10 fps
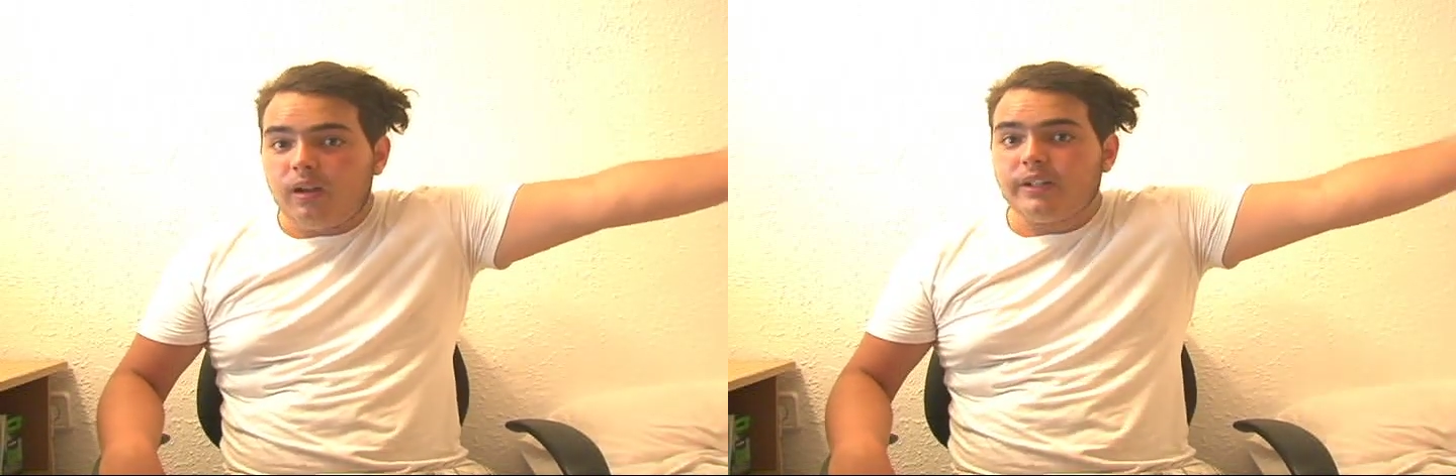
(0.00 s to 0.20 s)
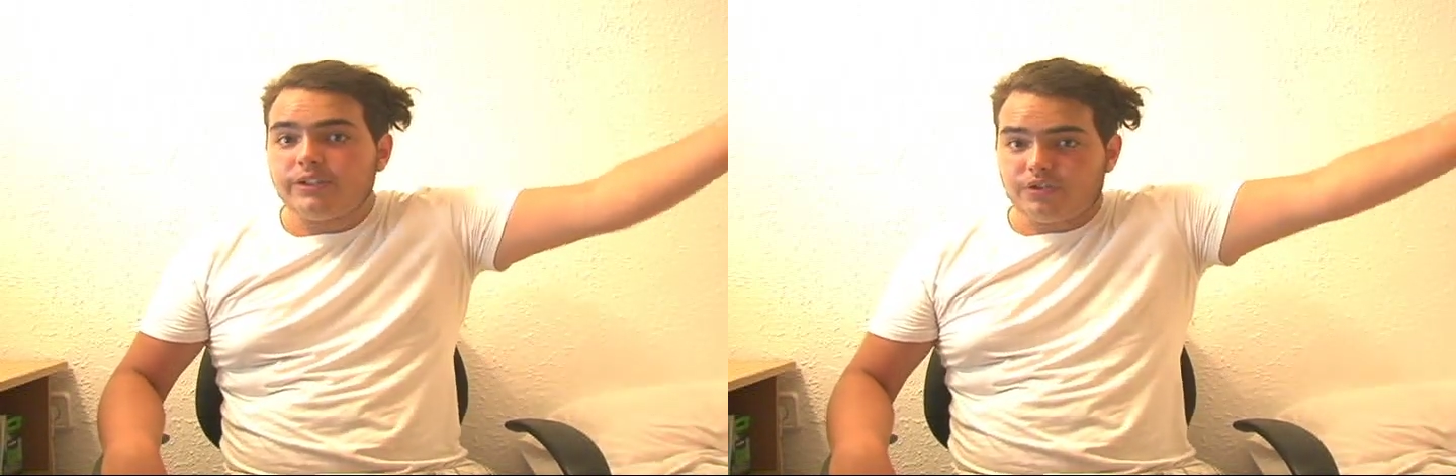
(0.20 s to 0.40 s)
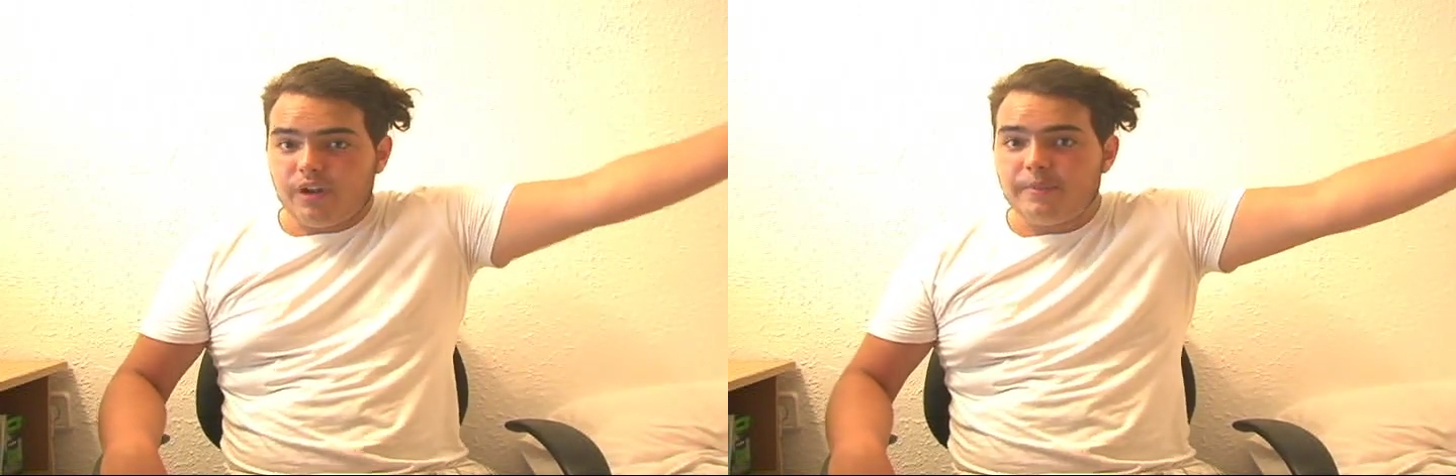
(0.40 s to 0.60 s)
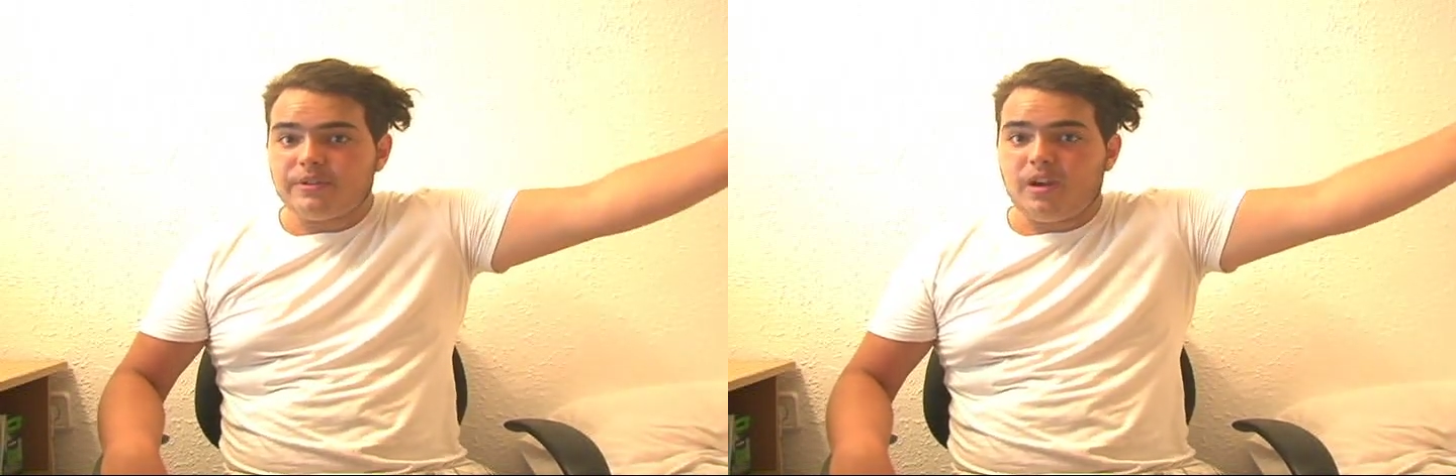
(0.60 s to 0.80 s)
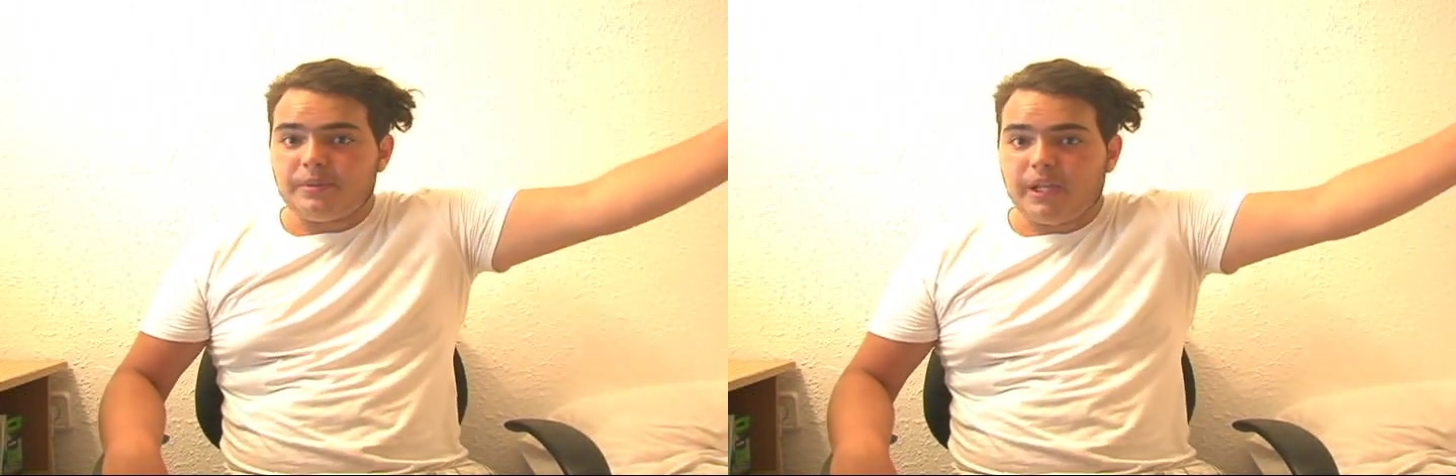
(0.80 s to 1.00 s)
on his tribe
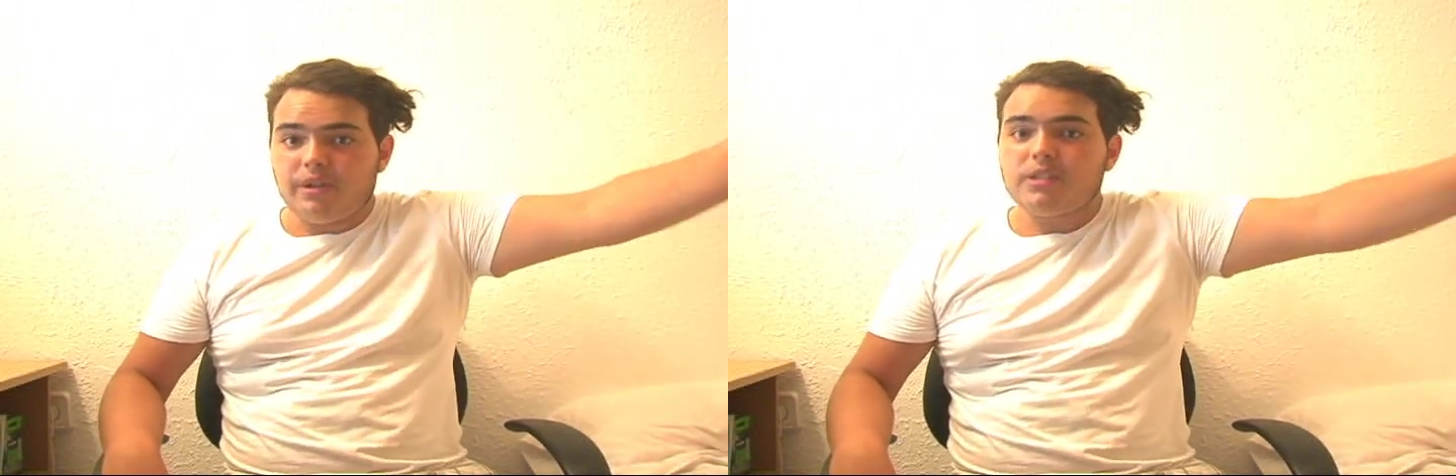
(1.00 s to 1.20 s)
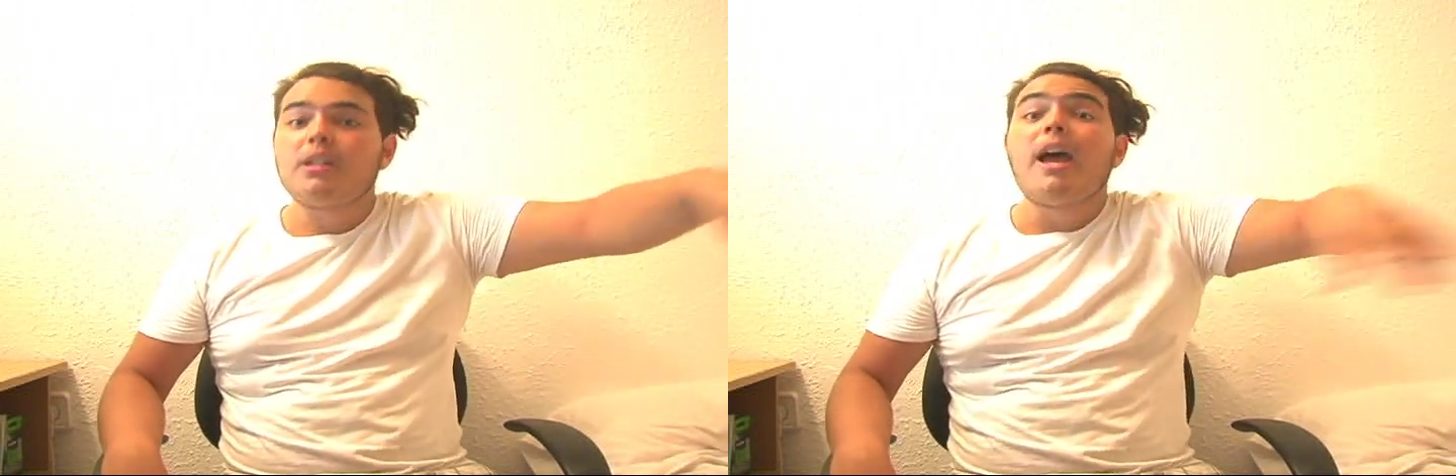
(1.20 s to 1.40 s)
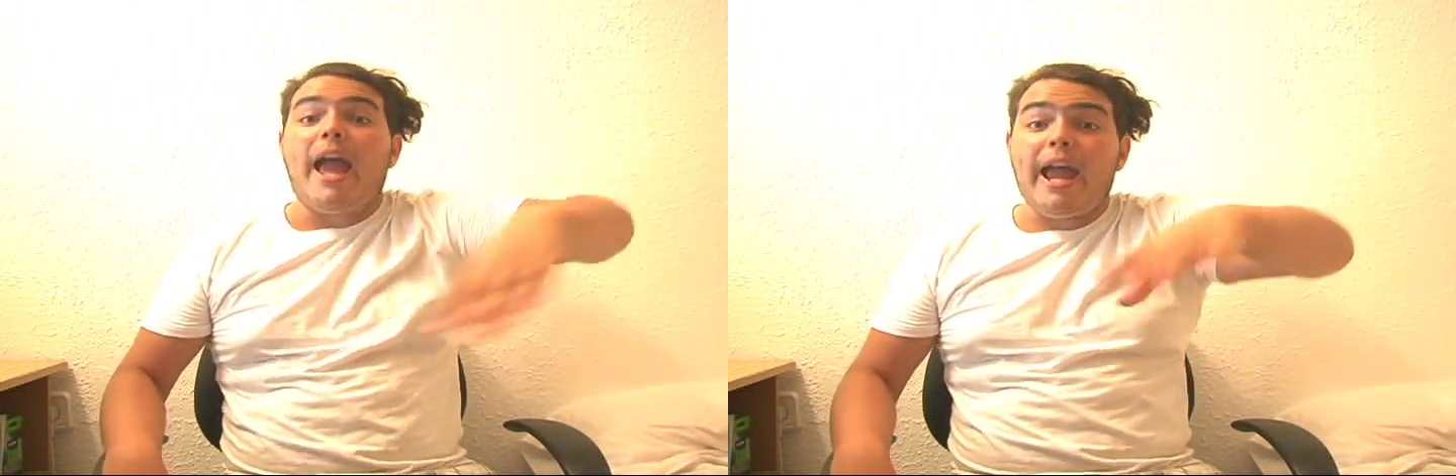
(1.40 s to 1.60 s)
at Tribal Council,